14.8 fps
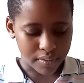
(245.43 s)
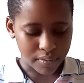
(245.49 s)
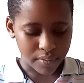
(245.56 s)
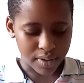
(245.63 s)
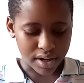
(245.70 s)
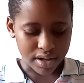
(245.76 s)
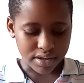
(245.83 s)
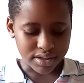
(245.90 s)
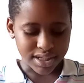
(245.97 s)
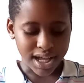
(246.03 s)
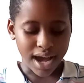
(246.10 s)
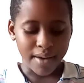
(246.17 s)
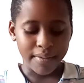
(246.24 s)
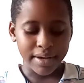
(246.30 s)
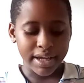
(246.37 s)
what else,
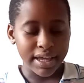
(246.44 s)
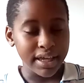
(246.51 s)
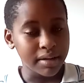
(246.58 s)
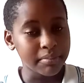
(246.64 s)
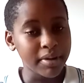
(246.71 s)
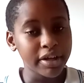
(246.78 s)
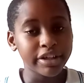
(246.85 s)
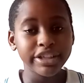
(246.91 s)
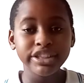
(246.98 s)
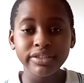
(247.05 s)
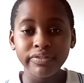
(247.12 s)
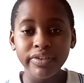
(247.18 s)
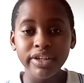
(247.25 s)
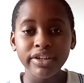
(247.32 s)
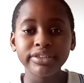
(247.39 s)
how I edit my YouTube
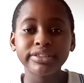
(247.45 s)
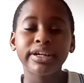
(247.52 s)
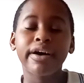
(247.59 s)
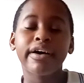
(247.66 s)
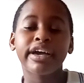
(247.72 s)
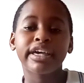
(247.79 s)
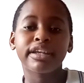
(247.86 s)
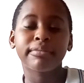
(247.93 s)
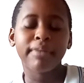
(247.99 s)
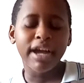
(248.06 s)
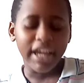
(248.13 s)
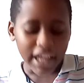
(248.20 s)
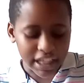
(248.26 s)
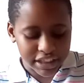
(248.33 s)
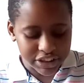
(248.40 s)
videos, how I edit my
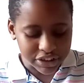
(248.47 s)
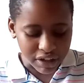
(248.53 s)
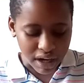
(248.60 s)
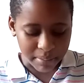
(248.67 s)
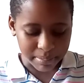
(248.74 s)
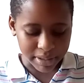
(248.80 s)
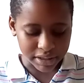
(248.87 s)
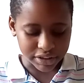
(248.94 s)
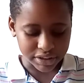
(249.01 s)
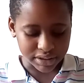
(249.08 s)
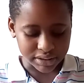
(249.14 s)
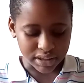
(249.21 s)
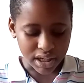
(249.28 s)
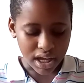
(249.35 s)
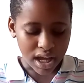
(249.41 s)
Instagram pictures,
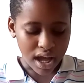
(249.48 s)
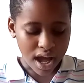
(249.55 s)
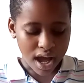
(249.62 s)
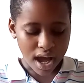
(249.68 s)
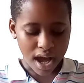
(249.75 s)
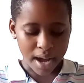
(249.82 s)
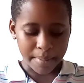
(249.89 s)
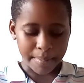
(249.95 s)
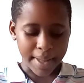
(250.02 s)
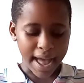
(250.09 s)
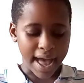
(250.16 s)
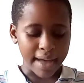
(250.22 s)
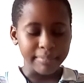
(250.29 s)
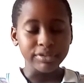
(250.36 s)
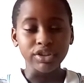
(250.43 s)

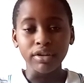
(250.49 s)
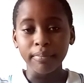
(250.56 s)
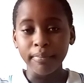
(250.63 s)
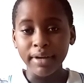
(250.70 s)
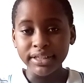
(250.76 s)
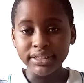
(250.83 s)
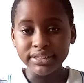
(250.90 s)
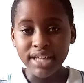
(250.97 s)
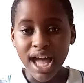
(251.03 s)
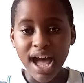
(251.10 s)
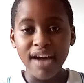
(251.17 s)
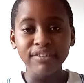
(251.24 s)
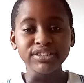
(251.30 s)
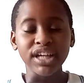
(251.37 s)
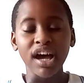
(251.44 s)
Amazon
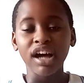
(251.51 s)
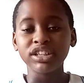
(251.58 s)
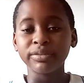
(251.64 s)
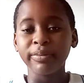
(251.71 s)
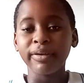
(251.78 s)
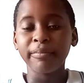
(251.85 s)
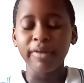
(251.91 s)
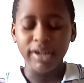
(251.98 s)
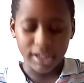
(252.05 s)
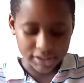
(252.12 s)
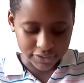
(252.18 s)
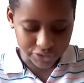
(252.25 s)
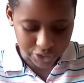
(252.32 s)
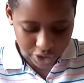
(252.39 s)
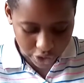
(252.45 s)
must-haves, how to be
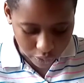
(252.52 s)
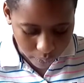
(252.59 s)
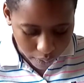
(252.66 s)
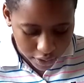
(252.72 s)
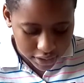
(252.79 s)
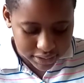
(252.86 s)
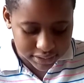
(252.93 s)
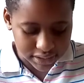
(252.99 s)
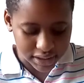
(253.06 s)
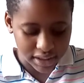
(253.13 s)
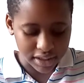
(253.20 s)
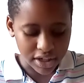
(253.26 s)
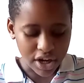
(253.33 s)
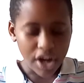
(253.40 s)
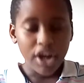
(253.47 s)
productive during
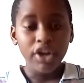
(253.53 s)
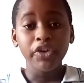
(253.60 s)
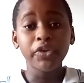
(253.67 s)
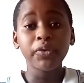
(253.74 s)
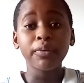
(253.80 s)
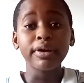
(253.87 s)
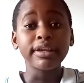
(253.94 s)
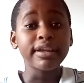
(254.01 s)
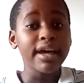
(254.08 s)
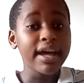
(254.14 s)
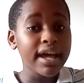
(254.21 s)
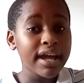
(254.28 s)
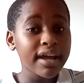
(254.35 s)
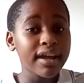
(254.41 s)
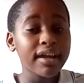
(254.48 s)
quarantine,
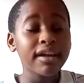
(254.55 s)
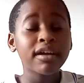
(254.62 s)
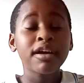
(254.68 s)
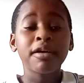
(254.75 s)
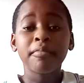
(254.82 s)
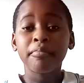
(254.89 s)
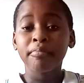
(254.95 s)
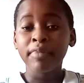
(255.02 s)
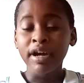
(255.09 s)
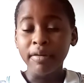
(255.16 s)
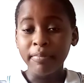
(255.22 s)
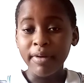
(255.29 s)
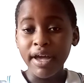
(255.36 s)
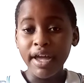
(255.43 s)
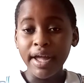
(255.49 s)
Q&A,
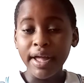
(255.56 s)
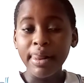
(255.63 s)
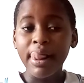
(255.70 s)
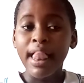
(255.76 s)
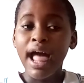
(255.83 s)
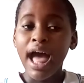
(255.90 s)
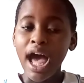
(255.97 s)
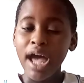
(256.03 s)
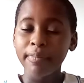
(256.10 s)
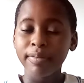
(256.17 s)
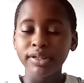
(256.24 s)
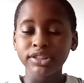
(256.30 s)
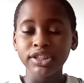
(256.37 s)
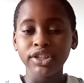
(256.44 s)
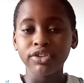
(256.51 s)
mukbang. I
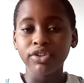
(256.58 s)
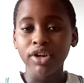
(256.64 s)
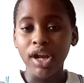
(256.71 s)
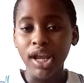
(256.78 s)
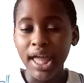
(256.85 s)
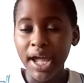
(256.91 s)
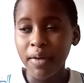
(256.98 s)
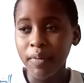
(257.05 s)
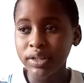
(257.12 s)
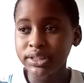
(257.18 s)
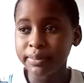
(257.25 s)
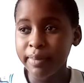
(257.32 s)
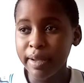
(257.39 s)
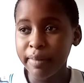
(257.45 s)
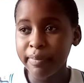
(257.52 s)
personally do not like watching
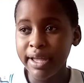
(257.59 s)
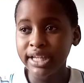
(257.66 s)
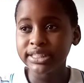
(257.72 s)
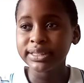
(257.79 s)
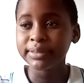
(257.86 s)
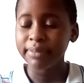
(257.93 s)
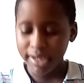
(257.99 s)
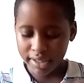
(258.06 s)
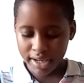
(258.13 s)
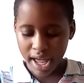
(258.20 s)
mukbangs, but